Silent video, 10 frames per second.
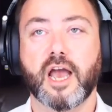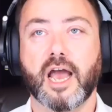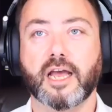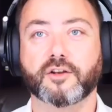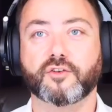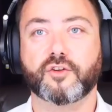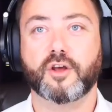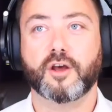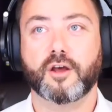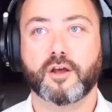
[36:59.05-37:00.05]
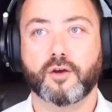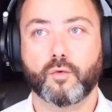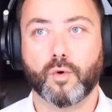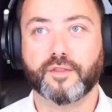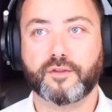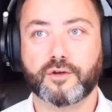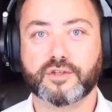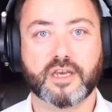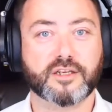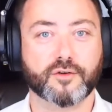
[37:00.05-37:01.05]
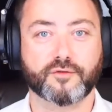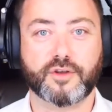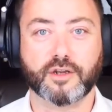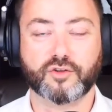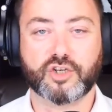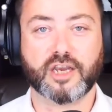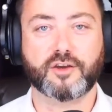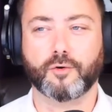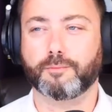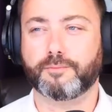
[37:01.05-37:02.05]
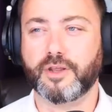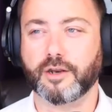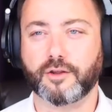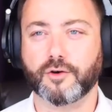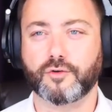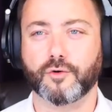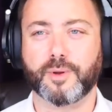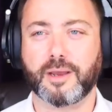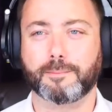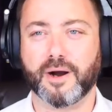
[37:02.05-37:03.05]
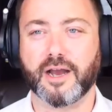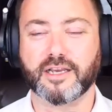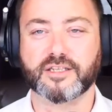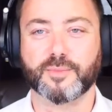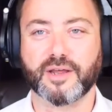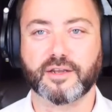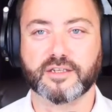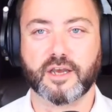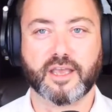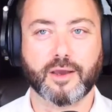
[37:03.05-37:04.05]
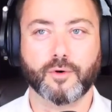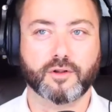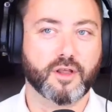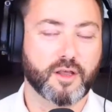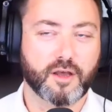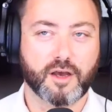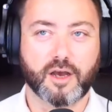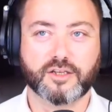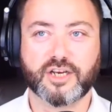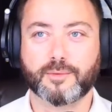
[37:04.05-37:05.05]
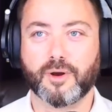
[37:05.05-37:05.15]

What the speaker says: And when you say sort of, check your, you're being biased about it. It's like, okay, well, I check my